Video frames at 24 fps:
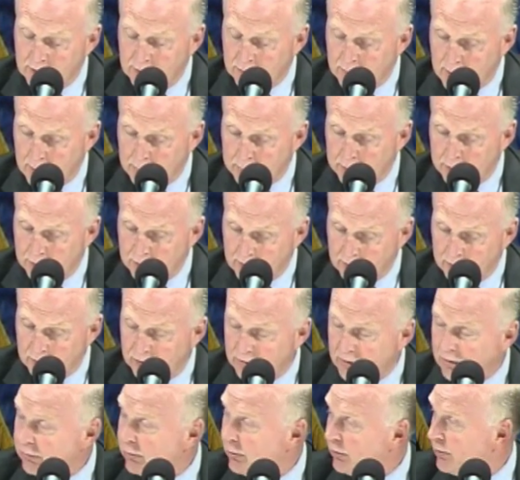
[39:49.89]
it represents
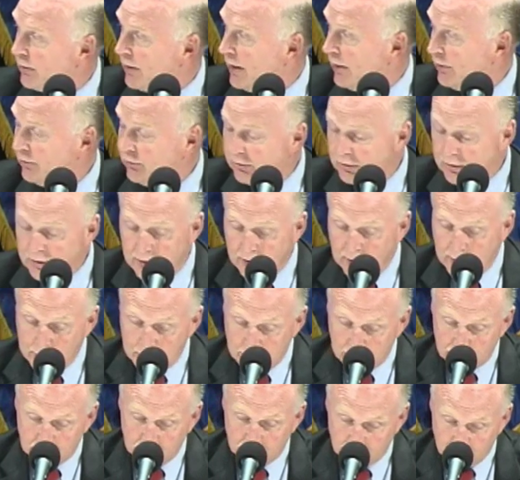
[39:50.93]
several thousand dairy
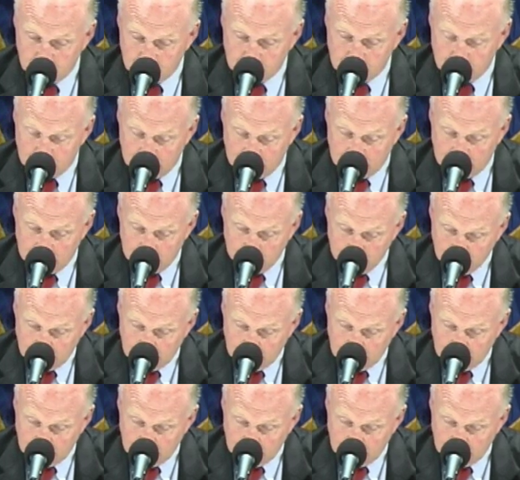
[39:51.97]
producers today.